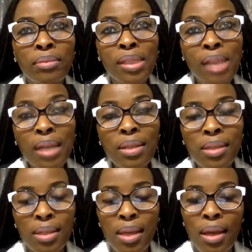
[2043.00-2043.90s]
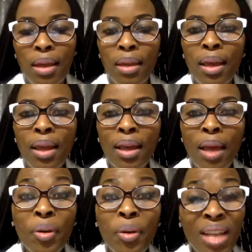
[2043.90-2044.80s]
scientists say
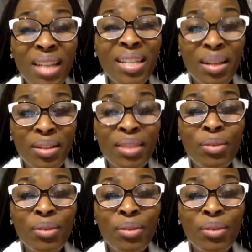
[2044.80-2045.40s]
about 98,